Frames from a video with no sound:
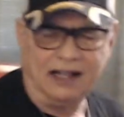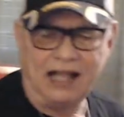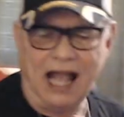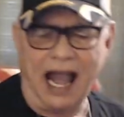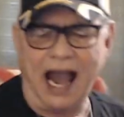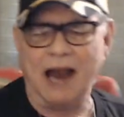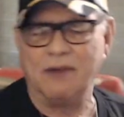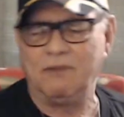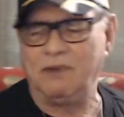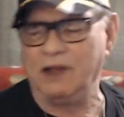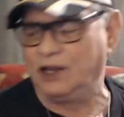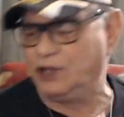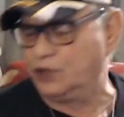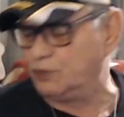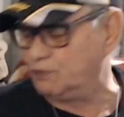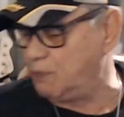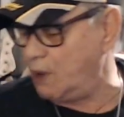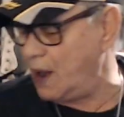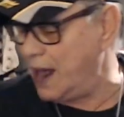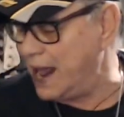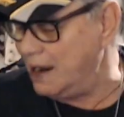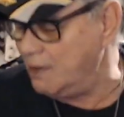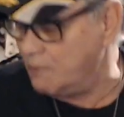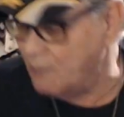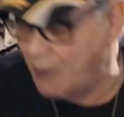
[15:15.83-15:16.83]
of
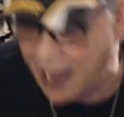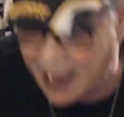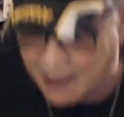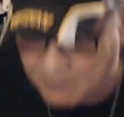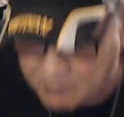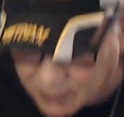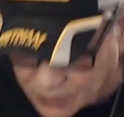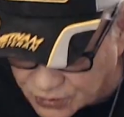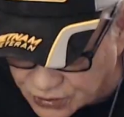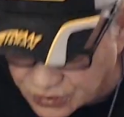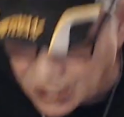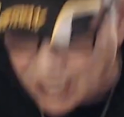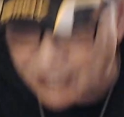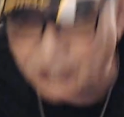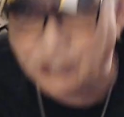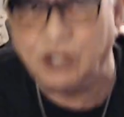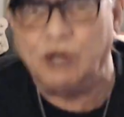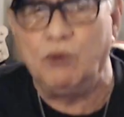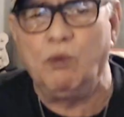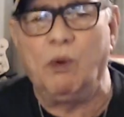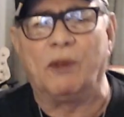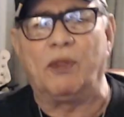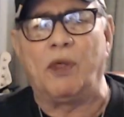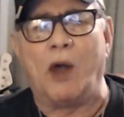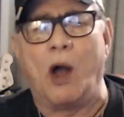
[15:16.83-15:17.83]
explain my position
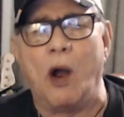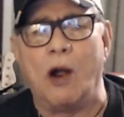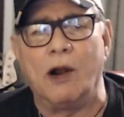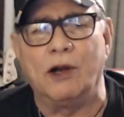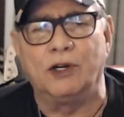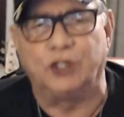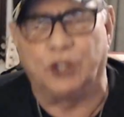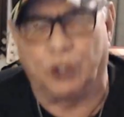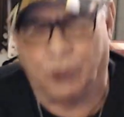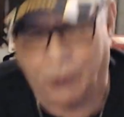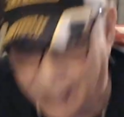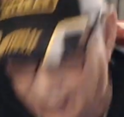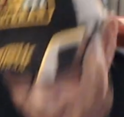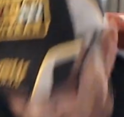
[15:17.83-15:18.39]
with archery.